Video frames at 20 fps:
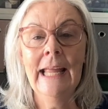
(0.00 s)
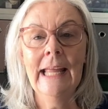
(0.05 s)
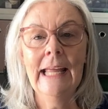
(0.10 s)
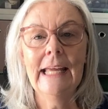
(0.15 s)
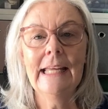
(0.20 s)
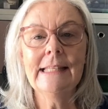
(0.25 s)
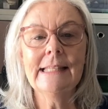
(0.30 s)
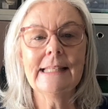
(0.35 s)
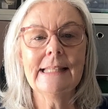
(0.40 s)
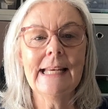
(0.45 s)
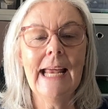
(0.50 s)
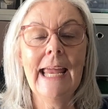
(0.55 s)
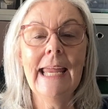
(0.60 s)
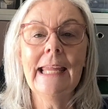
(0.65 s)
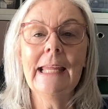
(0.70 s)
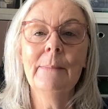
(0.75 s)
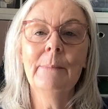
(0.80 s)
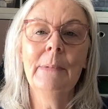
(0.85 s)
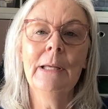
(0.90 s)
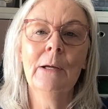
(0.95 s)
It's
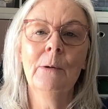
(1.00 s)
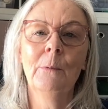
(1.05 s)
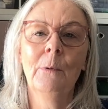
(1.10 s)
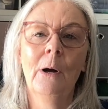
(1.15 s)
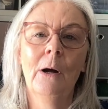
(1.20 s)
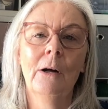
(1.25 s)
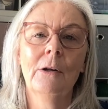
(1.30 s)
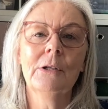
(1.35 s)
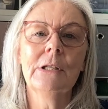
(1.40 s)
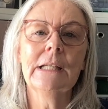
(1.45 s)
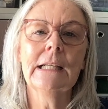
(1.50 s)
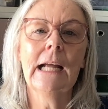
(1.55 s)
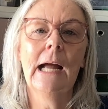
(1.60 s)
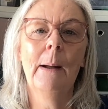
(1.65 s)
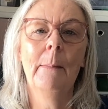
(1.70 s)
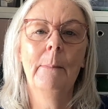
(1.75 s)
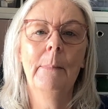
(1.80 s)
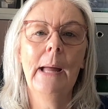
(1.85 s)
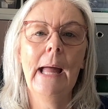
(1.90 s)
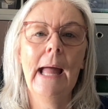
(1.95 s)
taken me a while to
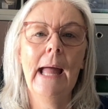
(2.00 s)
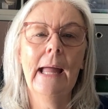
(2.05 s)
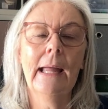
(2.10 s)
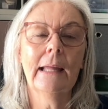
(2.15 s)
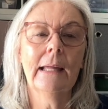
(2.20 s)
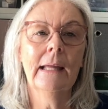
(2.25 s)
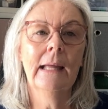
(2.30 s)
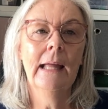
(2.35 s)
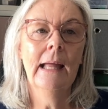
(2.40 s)
come back.